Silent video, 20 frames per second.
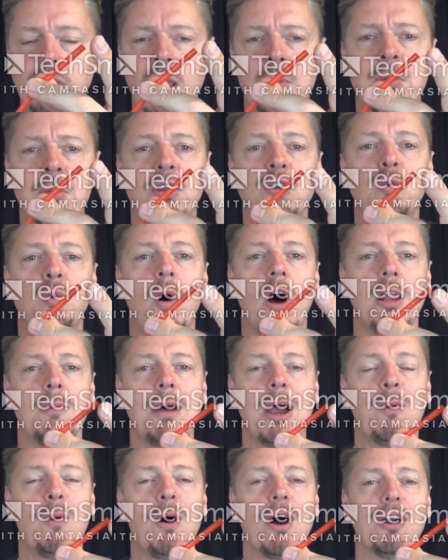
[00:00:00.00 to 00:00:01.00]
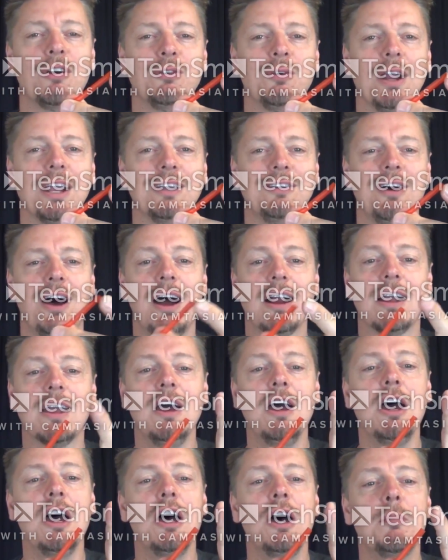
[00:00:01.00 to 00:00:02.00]
gonna swallow my water so I can talk.
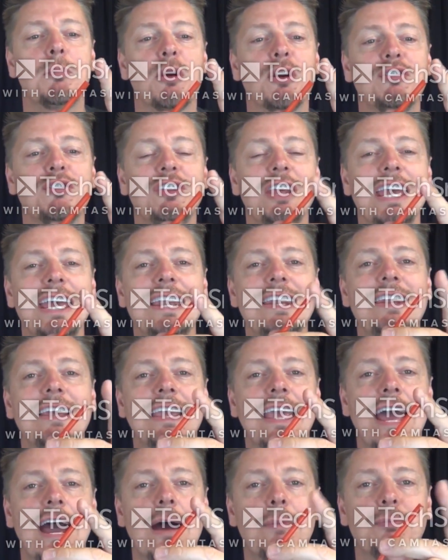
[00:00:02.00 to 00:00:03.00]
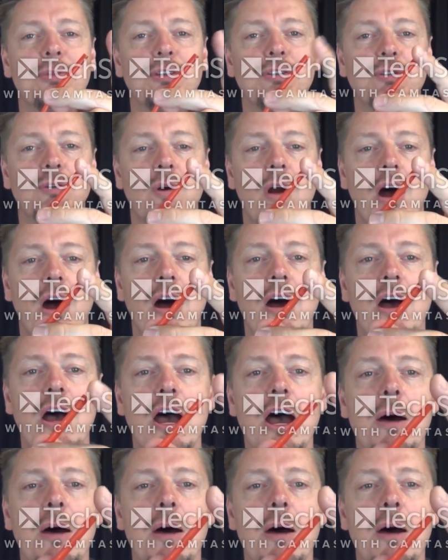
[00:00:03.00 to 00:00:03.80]
Pretend to cap the straw,